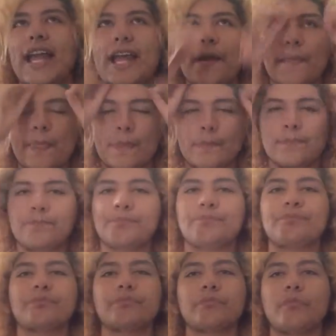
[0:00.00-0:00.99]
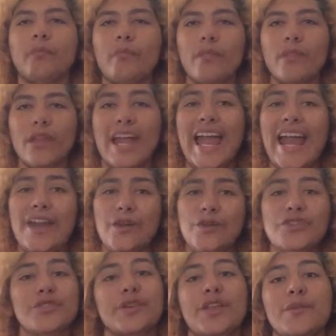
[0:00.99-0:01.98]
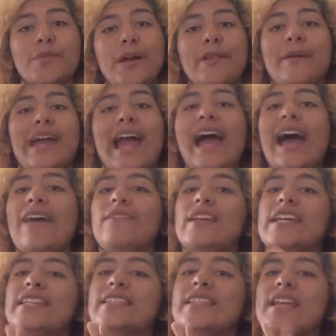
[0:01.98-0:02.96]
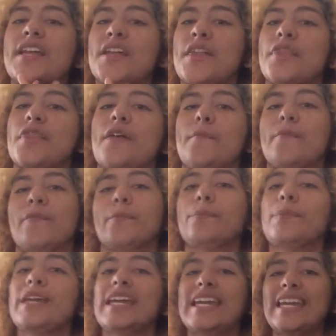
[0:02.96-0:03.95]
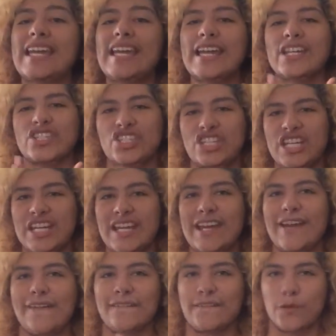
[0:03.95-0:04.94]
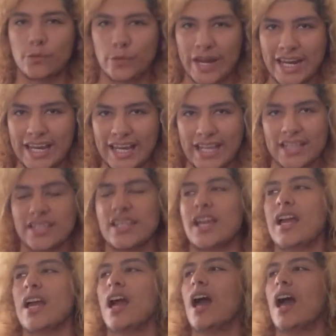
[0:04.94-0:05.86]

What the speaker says: like, and also another problem I have is the PG ratings.